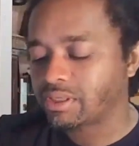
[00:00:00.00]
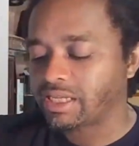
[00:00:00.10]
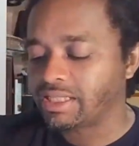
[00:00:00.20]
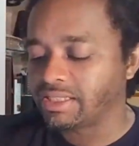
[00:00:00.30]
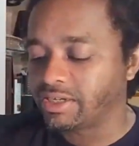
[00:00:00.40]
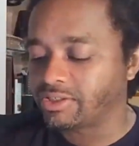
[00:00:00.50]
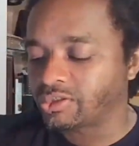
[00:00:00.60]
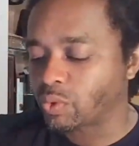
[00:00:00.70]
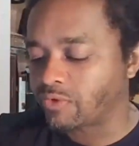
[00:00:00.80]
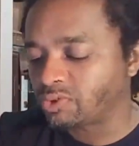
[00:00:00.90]
In the year
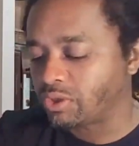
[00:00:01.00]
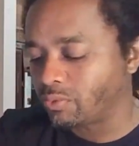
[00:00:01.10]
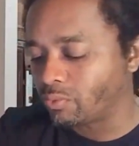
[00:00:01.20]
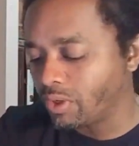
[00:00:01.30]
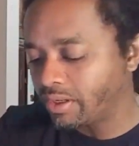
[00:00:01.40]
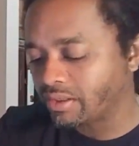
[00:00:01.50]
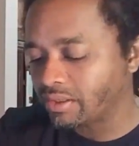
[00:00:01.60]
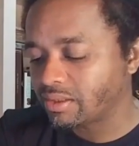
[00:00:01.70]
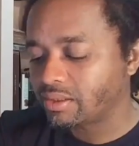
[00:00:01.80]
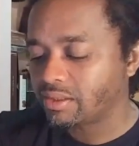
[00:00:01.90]
1221,
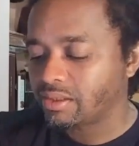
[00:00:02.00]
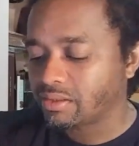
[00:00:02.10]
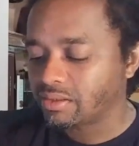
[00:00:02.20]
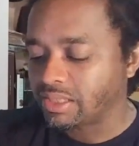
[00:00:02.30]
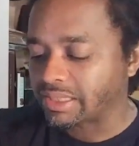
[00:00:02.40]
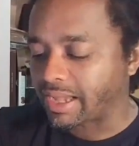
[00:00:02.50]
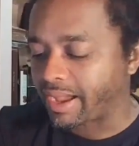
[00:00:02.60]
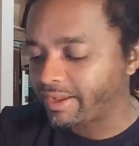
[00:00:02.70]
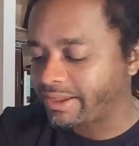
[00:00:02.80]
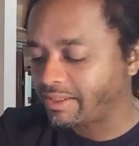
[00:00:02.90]
then the
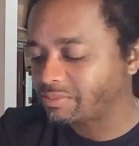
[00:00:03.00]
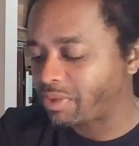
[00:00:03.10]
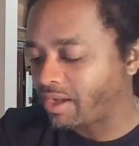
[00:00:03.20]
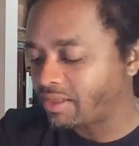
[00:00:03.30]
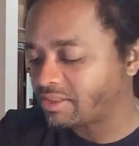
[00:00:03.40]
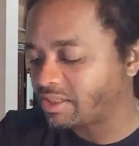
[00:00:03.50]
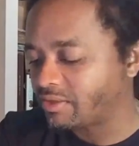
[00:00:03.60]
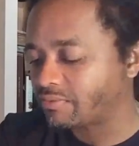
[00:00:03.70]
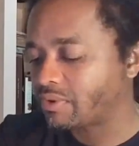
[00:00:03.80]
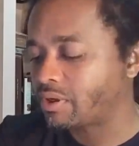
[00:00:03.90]
highest
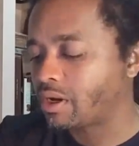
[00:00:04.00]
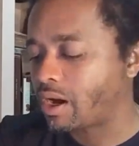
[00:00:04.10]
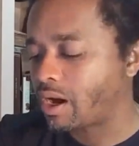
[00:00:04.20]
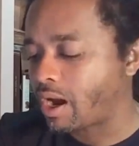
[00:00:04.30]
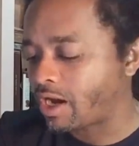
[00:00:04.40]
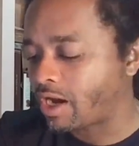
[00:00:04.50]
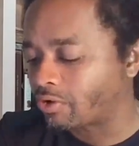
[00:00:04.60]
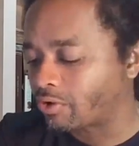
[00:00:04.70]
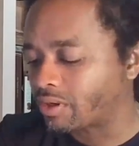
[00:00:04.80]
pontiff, Honorius